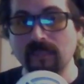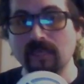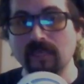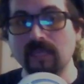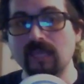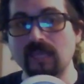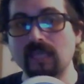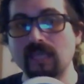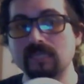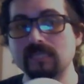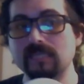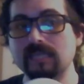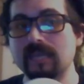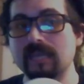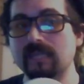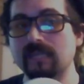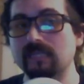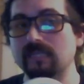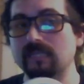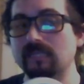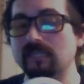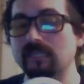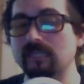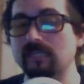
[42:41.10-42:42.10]
And yet
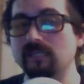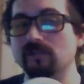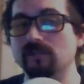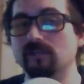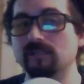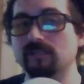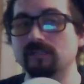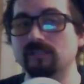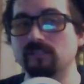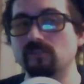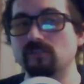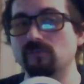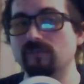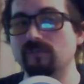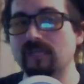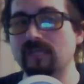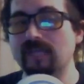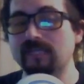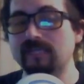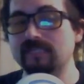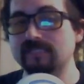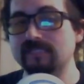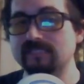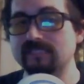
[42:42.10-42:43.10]
here in the
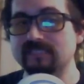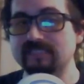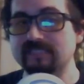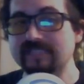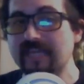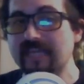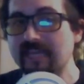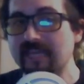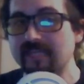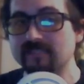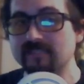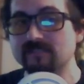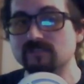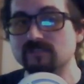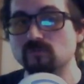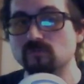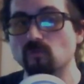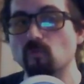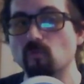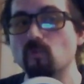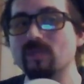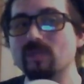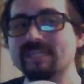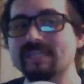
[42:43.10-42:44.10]
United States,
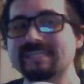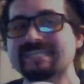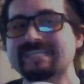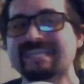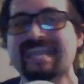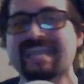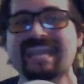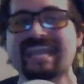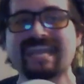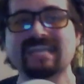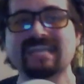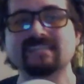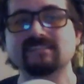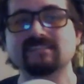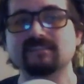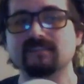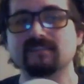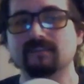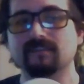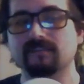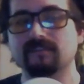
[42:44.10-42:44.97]
we can't